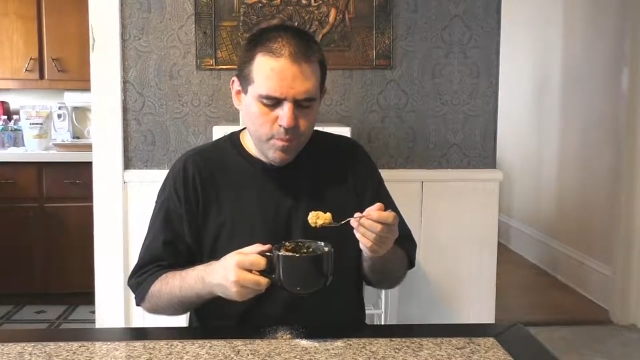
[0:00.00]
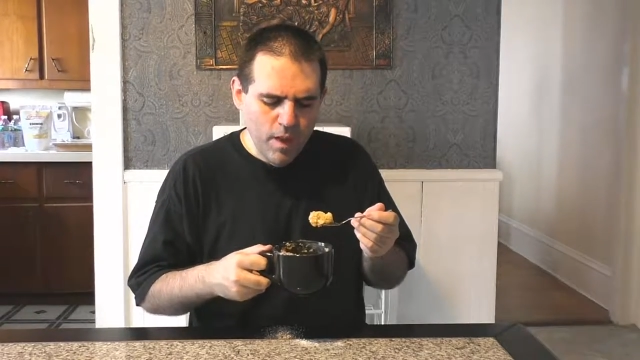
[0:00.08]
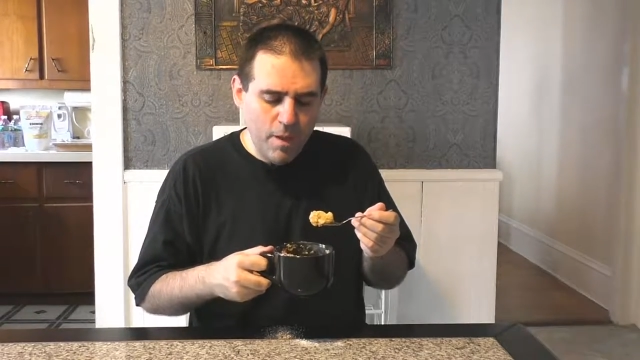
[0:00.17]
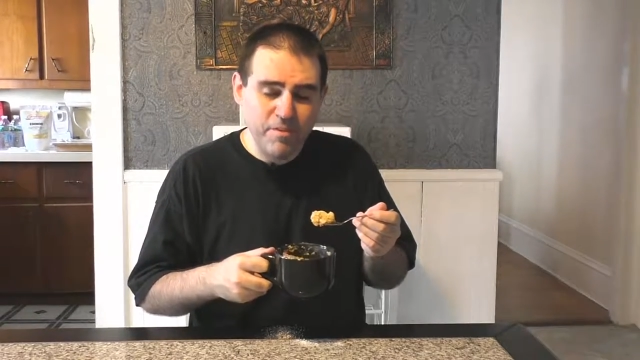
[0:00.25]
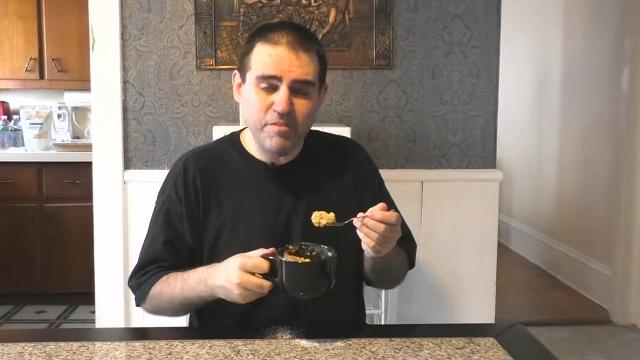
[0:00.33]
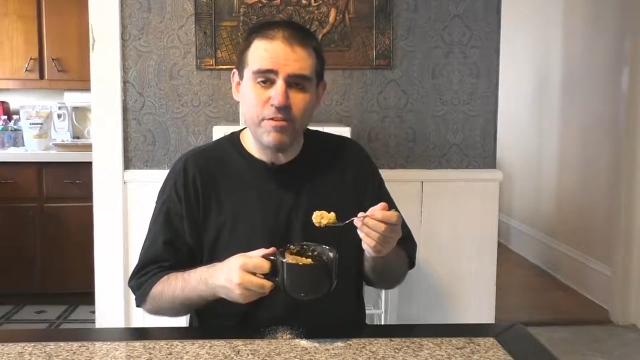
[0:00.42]

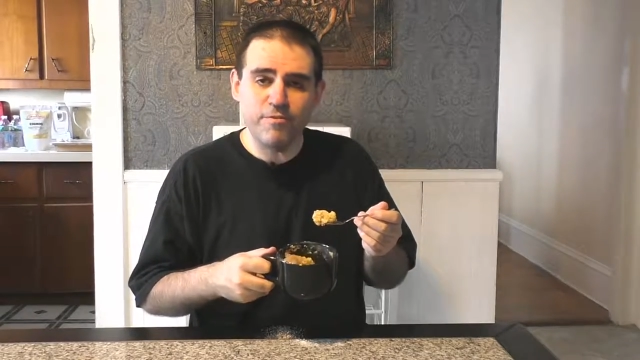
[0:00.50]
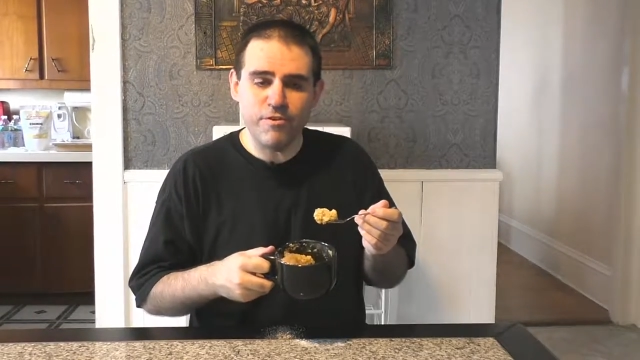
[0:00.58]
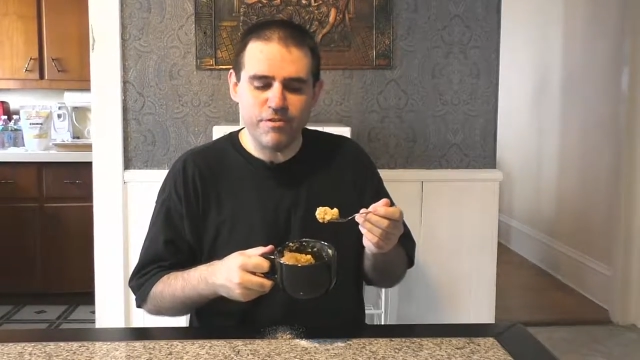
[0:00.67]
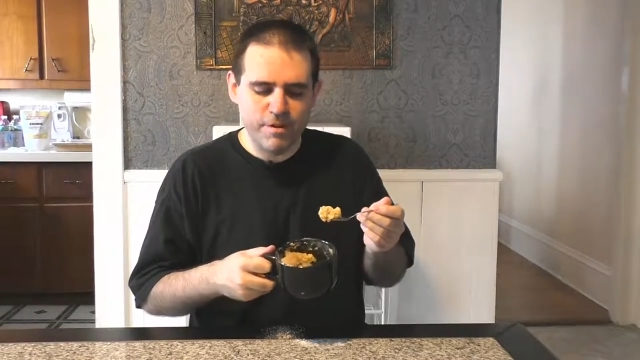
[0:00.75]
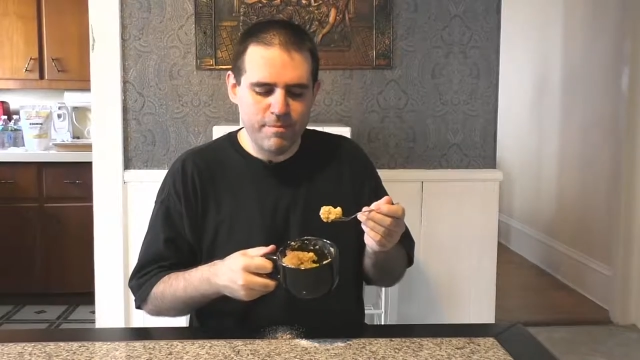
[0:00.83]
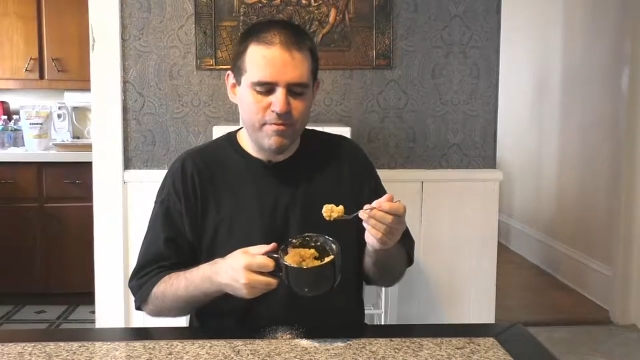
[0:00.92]
And this is the
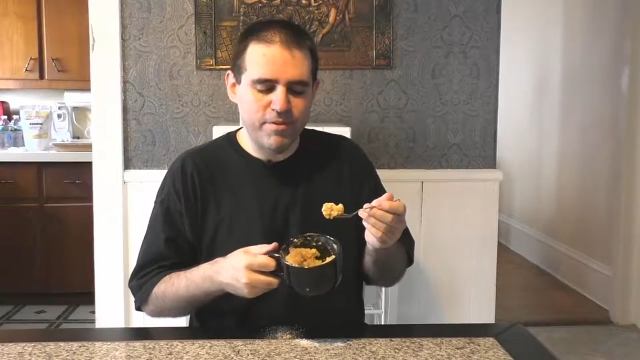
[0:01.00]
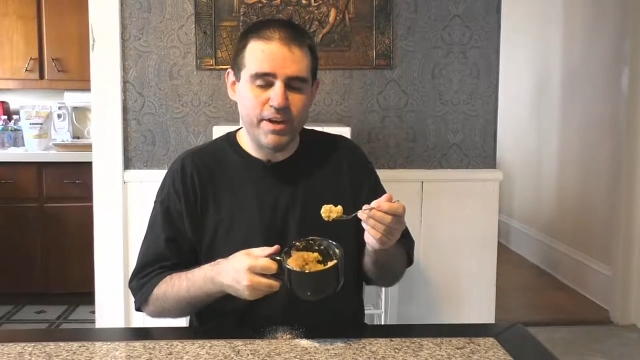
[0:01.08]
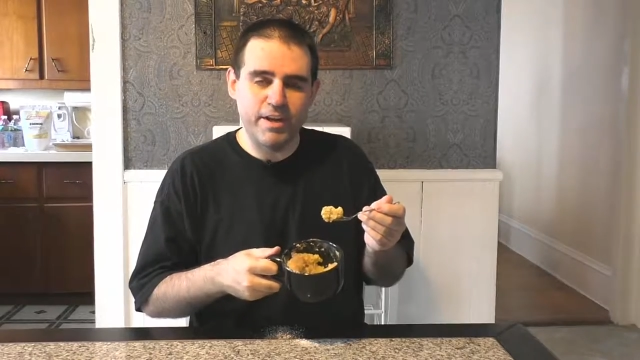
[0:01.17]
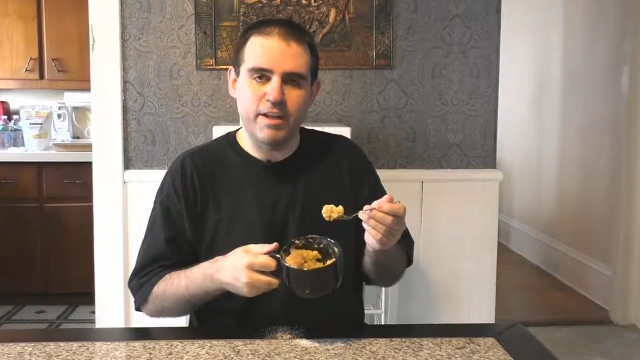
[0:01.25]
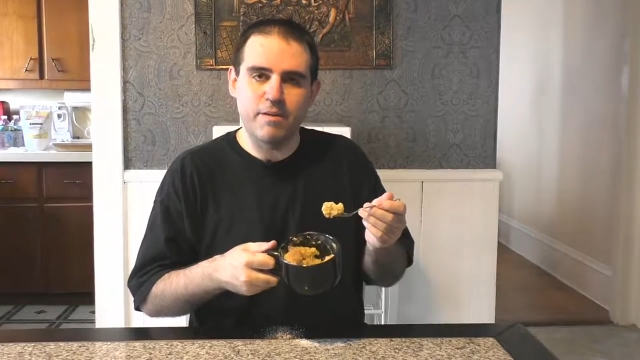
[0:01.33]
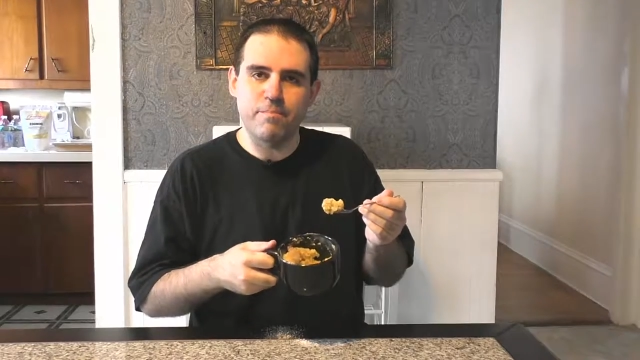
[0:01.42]
first time I've done
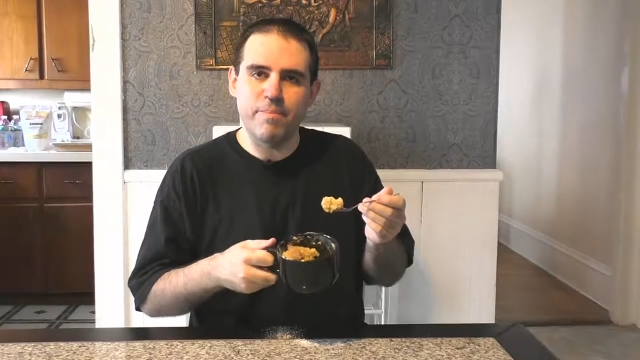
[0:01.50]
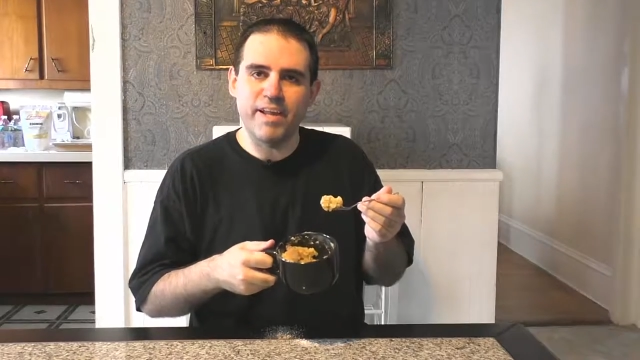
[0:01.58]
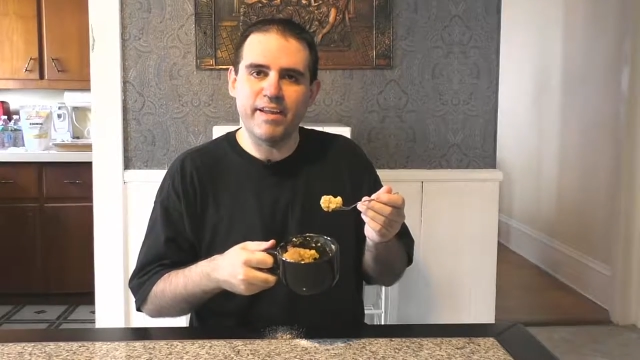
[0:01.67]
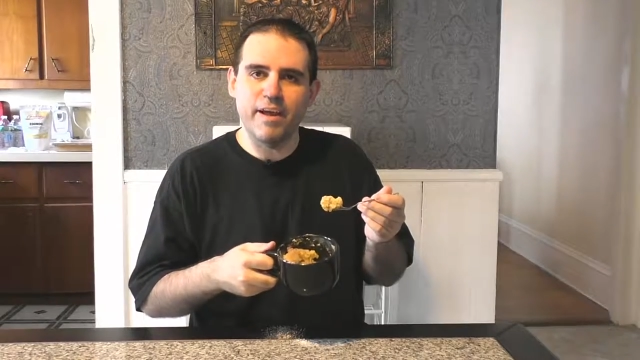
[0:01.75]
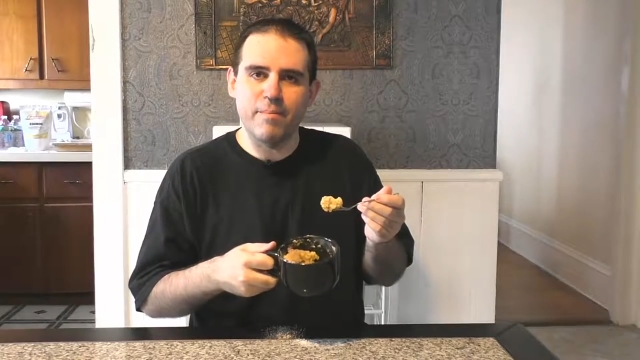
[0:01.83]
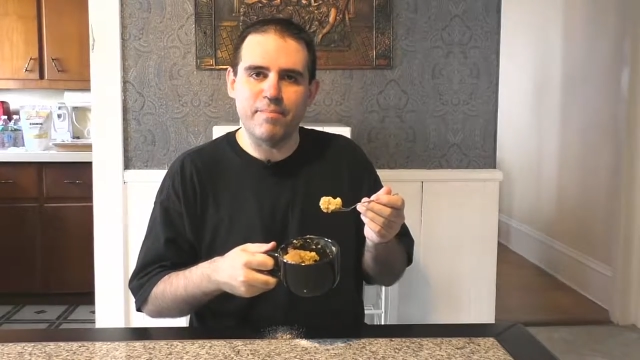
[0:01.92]
it in a
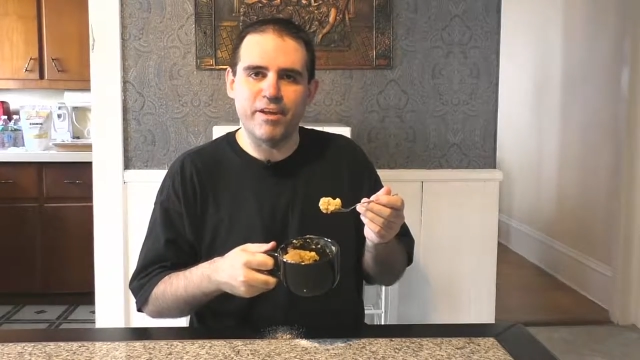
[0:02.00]
big cup.